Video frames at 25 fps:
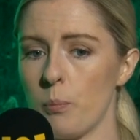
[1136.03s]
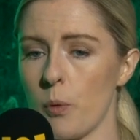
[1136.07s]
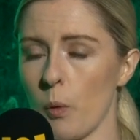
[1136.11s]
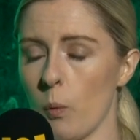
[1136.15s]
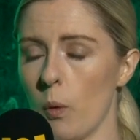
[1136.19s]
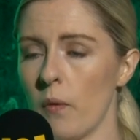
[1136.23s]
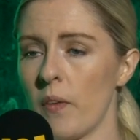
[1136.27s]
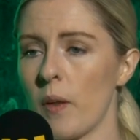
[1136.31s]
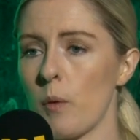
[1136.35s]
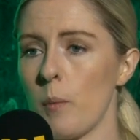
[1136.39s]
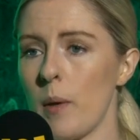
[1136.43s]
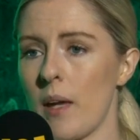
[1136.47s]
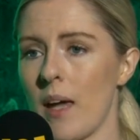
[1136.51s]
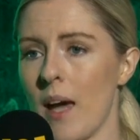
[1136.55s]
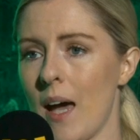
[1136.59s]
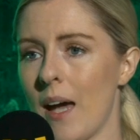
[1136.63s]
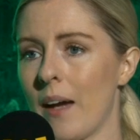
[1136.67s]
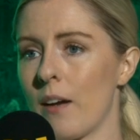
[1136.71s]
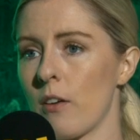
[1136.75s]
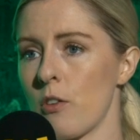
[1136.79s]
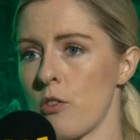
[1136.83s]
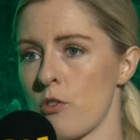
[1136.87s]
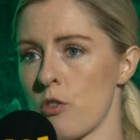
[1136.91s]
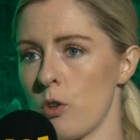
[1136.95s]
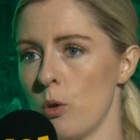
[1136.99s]
The one thing we
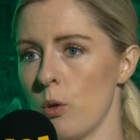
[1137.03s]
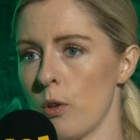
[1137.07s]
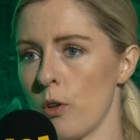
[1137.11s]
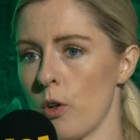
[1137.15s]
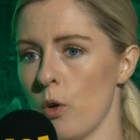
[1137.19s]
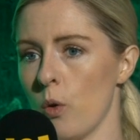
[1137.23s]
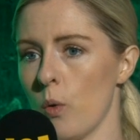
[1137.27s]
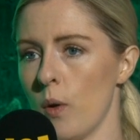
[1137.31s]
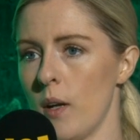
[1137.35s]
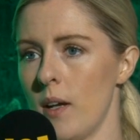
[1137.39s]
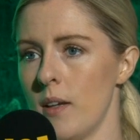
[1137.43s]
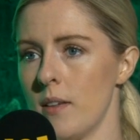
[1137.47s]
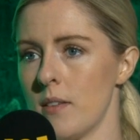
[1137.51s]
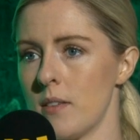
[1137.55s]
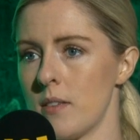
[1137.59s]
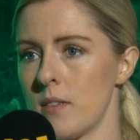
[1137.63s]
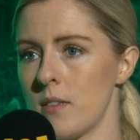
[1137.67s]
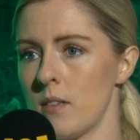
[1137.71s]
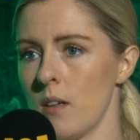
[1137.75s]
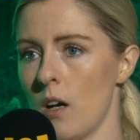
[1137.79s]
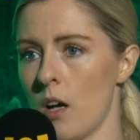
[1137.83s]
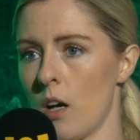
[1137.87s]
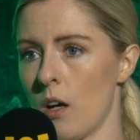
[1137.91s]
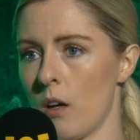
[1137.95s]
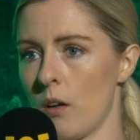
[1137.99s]
can control, though,
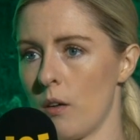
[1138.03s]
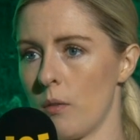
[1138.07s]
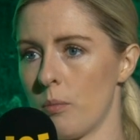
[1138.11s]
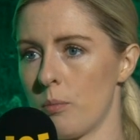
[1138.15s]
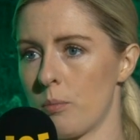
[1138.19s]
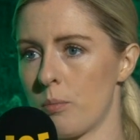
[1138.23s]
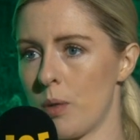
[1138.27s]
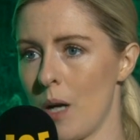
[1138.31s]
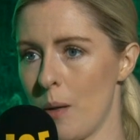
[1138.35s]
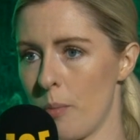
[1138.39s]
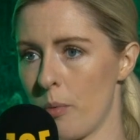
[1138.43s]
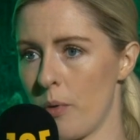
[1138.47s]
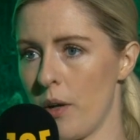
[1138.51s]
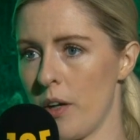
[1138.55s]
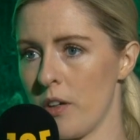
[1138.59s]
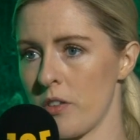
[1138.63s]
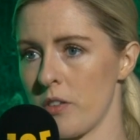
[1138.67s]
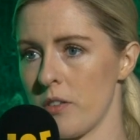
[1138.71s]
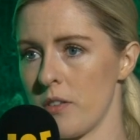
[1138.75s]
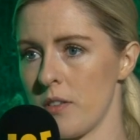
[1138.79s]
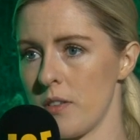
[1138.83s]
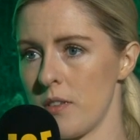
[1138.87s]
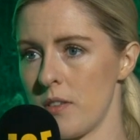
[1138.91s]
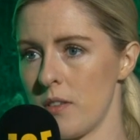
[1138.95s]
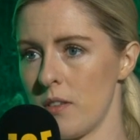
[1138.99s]
is our
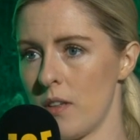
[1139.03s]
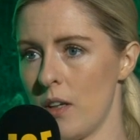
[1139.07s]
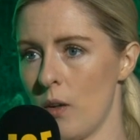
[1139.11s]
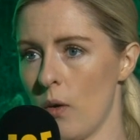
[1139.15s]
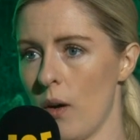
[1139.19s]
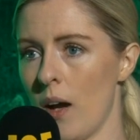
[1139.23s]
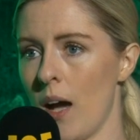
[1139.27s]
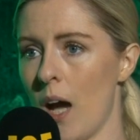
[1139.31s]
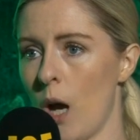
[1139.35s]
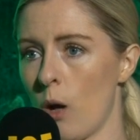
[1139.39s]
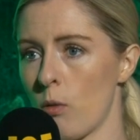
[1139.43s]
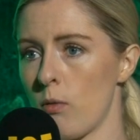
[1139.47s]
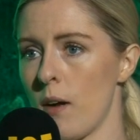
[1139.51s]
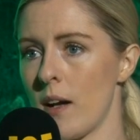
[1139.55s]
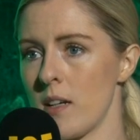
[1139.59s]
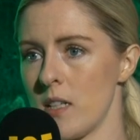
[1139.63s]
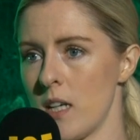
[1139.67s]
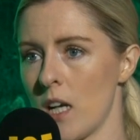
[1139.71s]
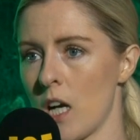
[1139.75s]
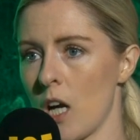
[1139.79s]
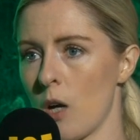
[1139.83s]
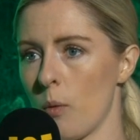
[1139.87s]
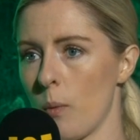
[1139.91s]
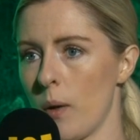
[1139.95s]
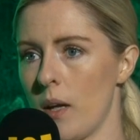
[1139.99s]
preparations. You know, yeah. how
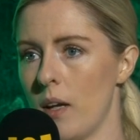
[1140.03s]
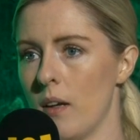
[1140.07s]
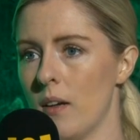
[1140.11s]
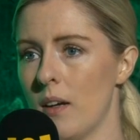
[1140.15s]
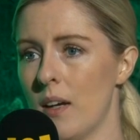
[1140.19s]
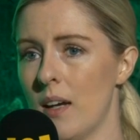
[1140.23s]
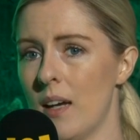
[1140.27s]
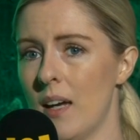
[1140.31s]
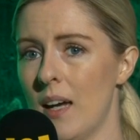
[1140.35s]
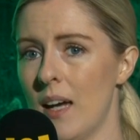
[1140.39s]
ready are we?